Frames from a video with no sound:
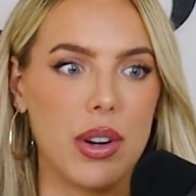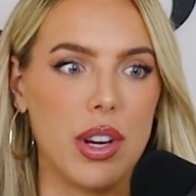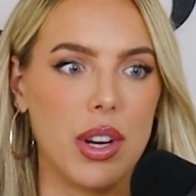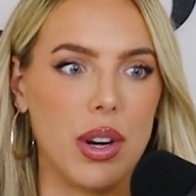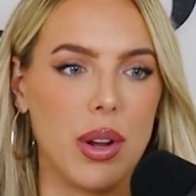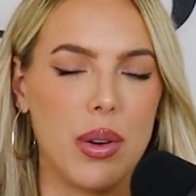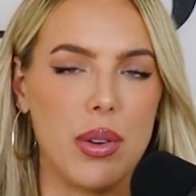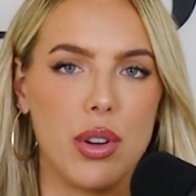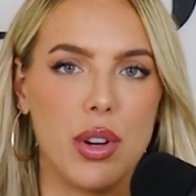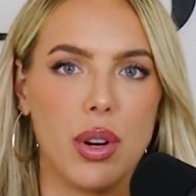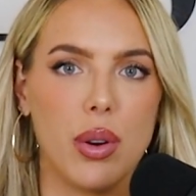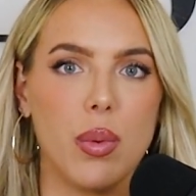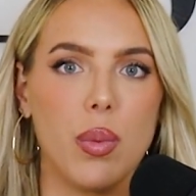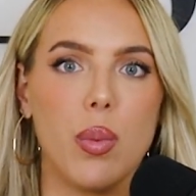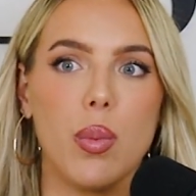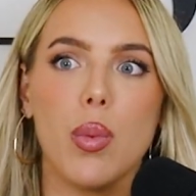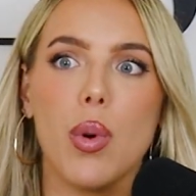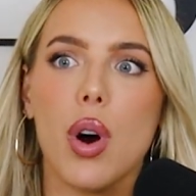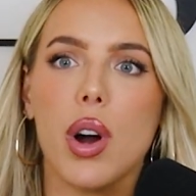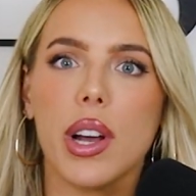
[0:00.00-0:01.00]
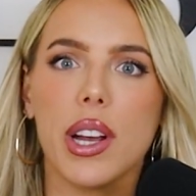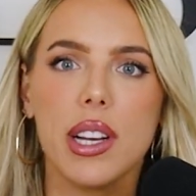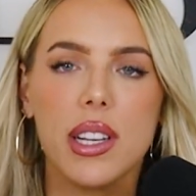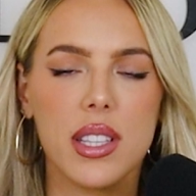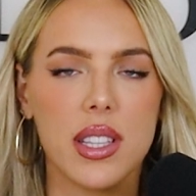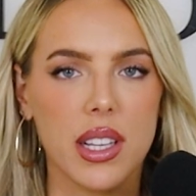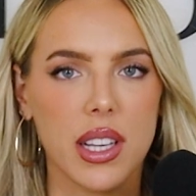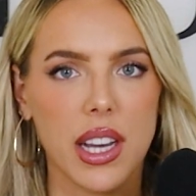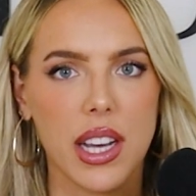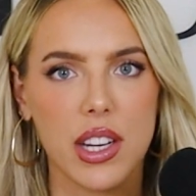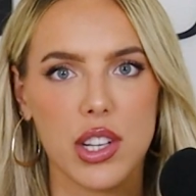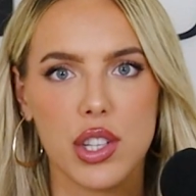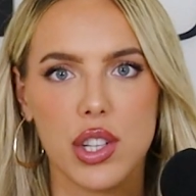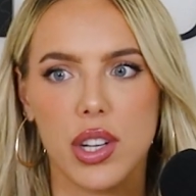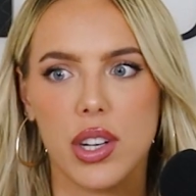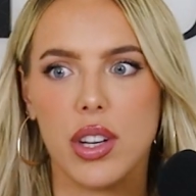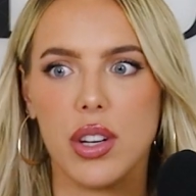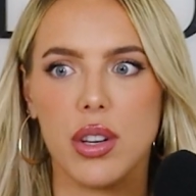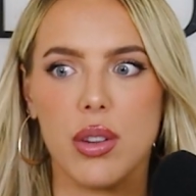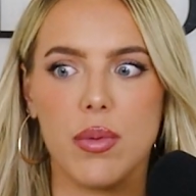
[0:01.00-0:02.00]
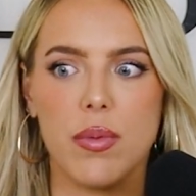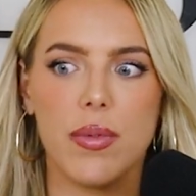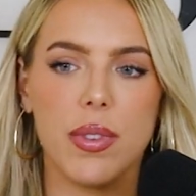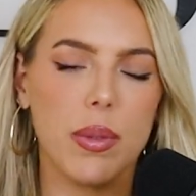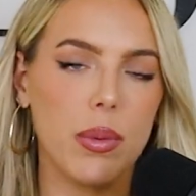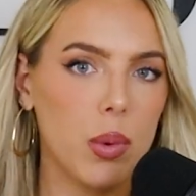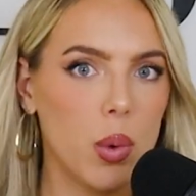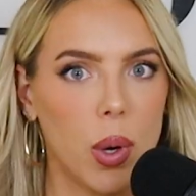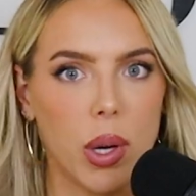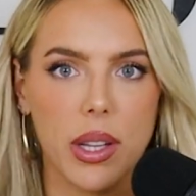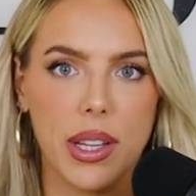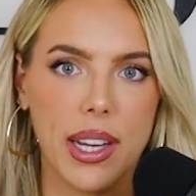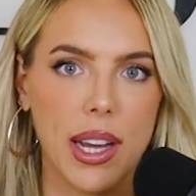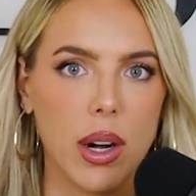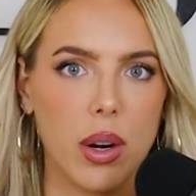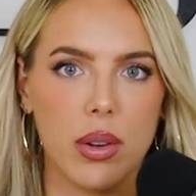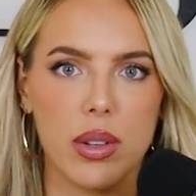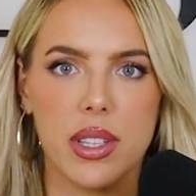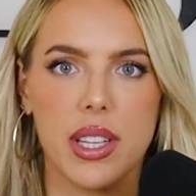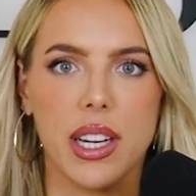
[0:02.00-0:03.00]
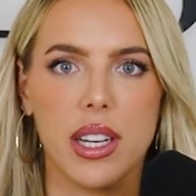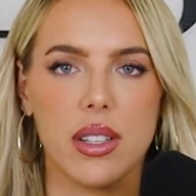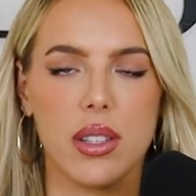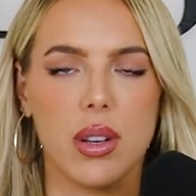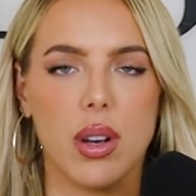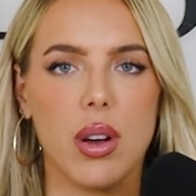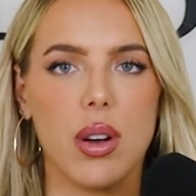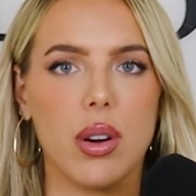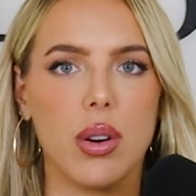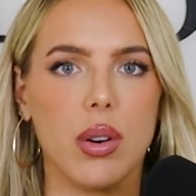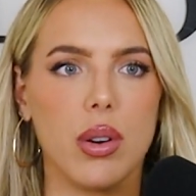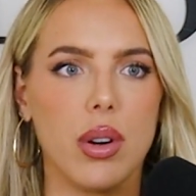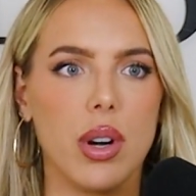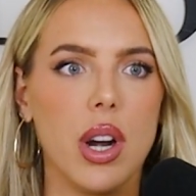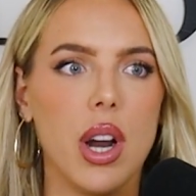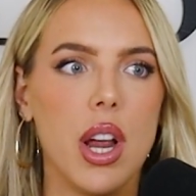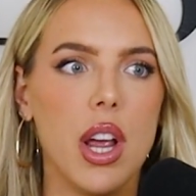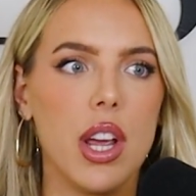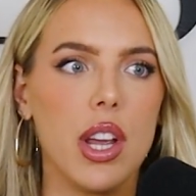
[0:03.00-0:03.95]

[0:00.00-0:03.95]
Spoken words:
you're walking to the kitchen and you quickly get on TikTok, or,